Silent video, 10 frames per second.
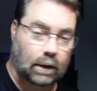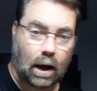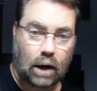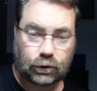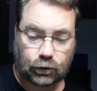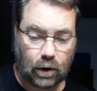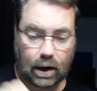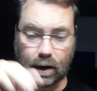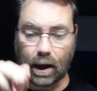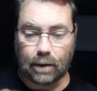
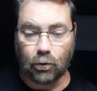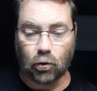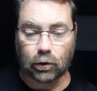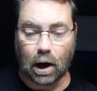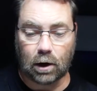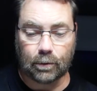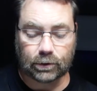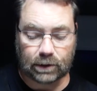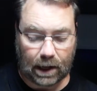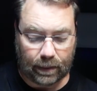concentrate, I poured
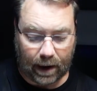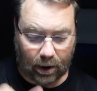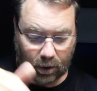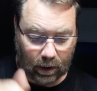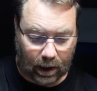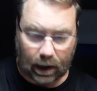100% in there,